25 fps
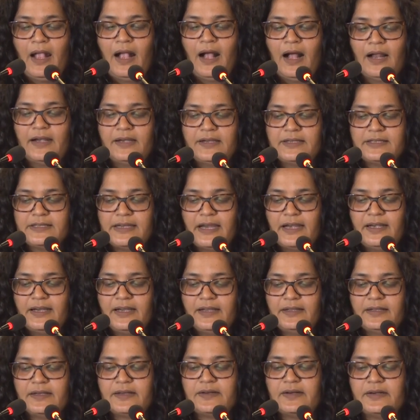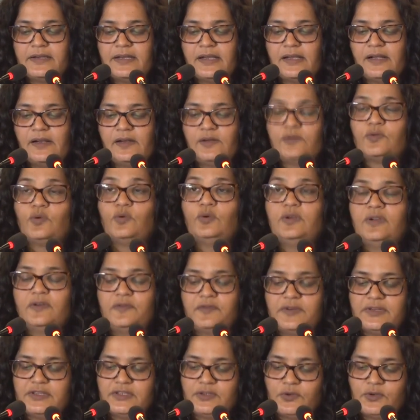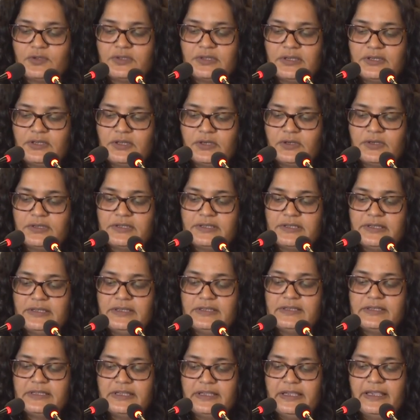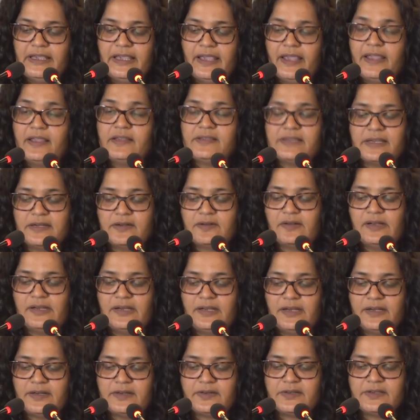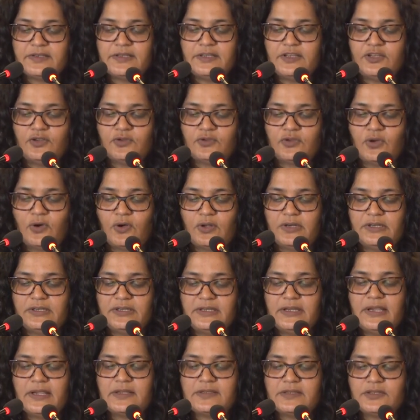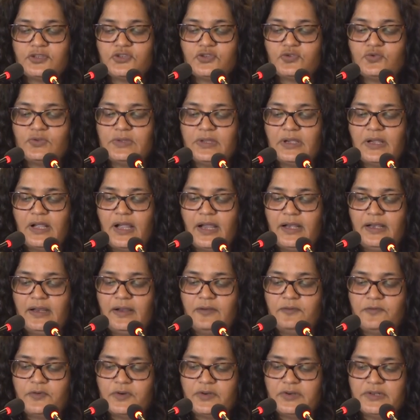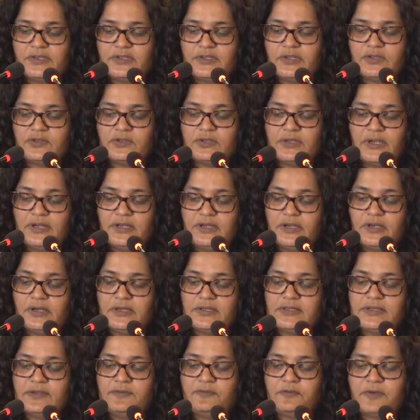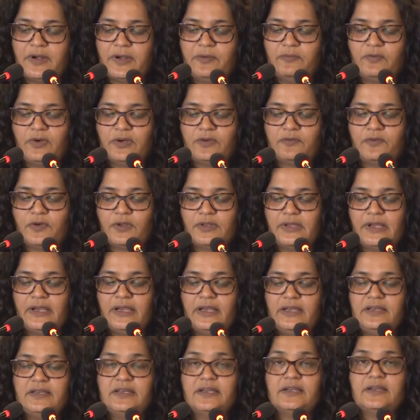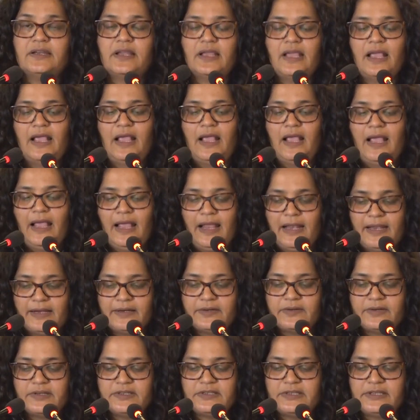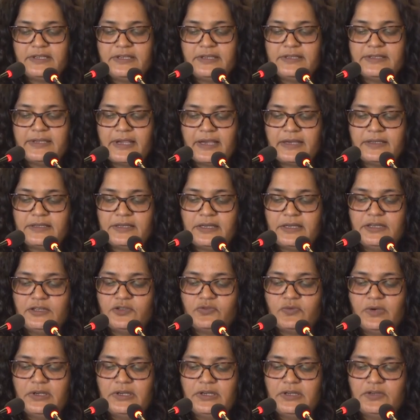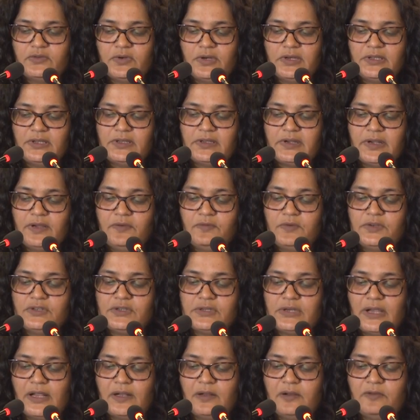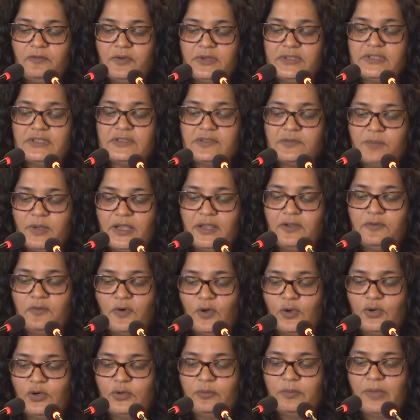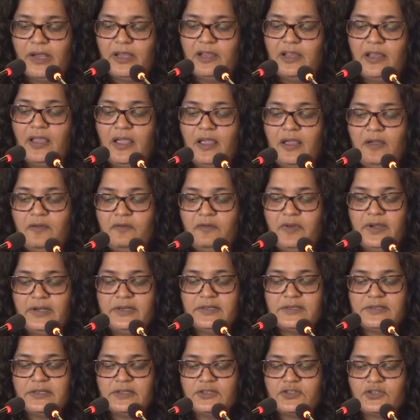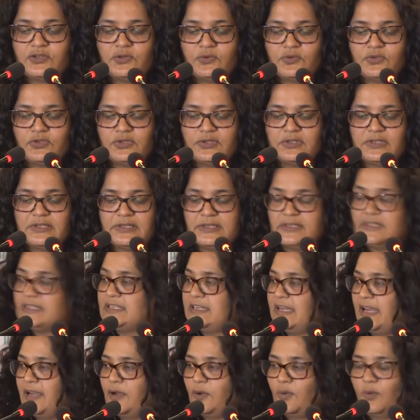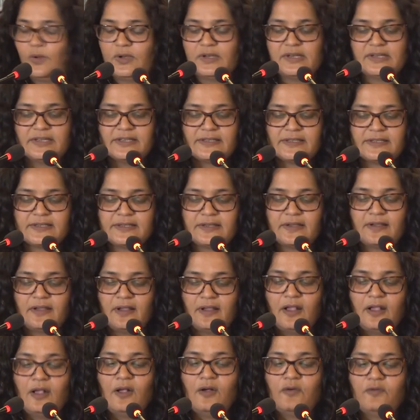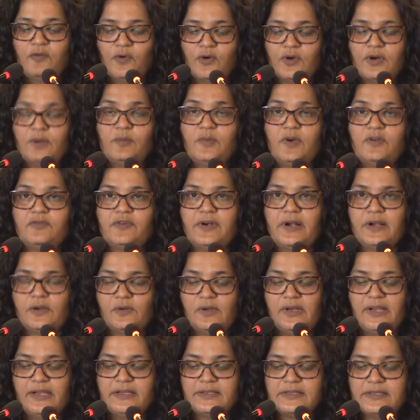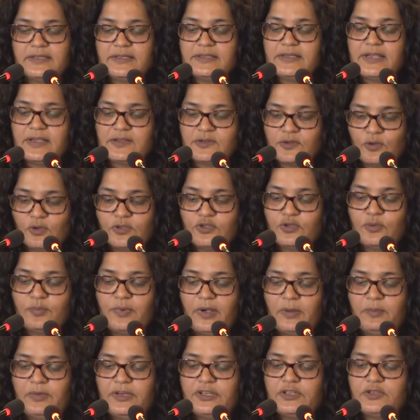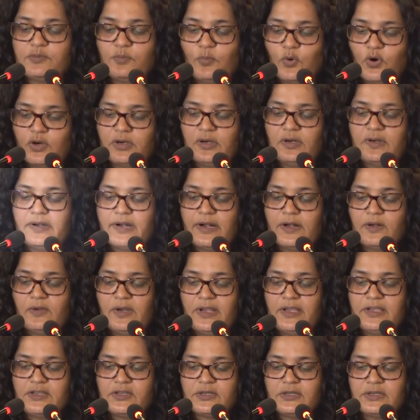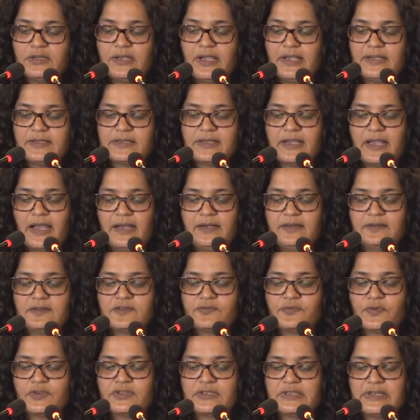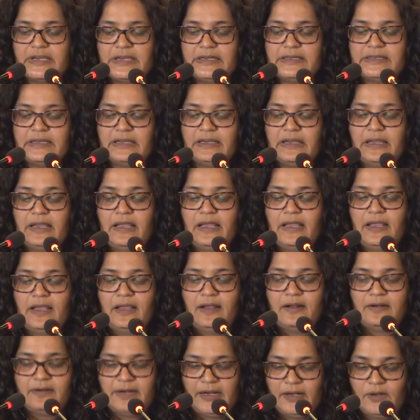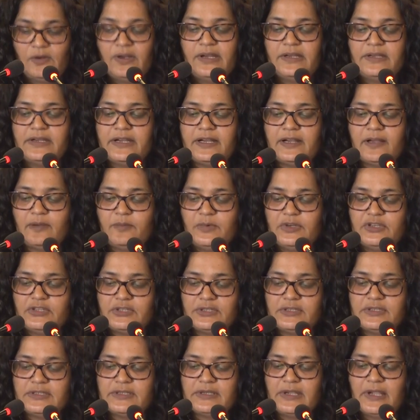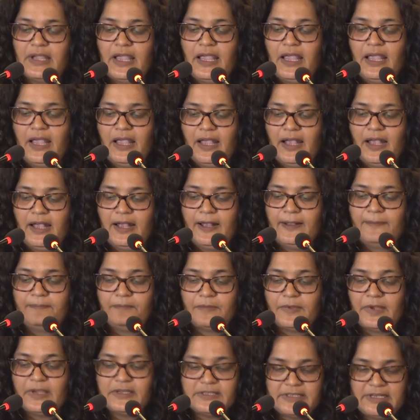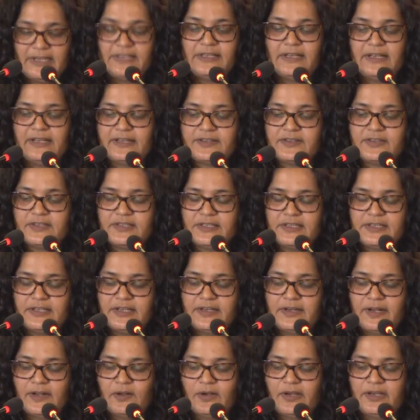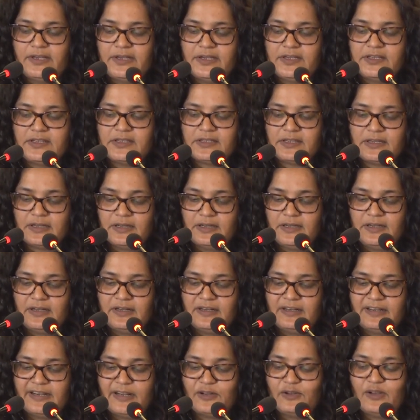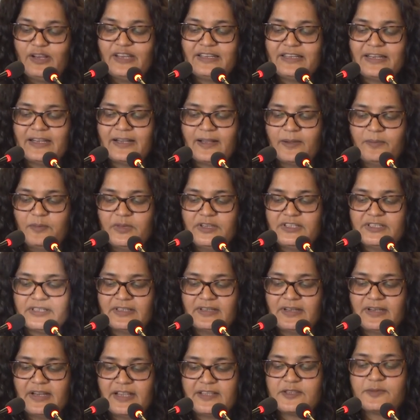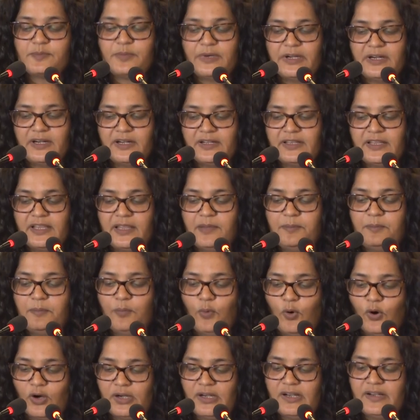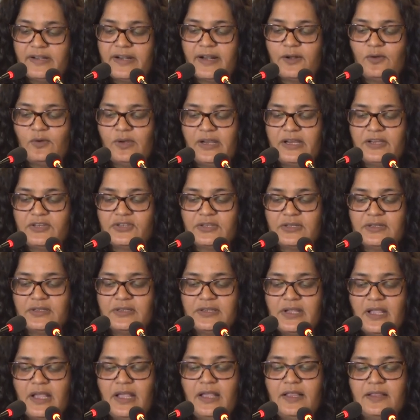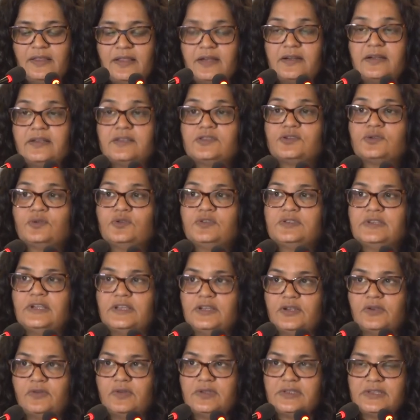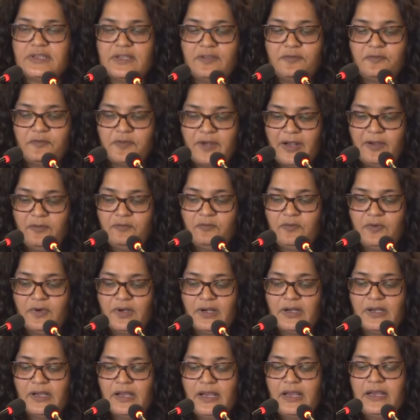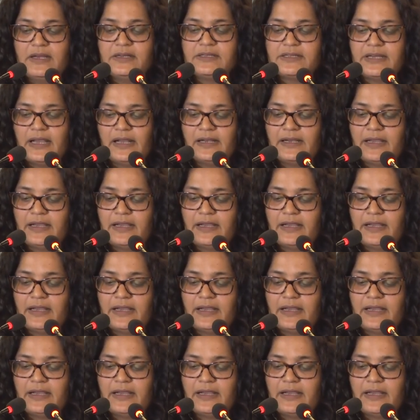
Understanding the critical role of resource adequacy, CEA, Central Electricity Authority, has issued the guideline for resource adequacy framework for the Indian electricity sector in 2023, which is being followed by various institutions and stakeholders. Forum of Regulators has also published model regulation as guidance for state regulatory commissions, State Electricity Regulatory Commission. As per the model regulation, the resource adequacy framework shall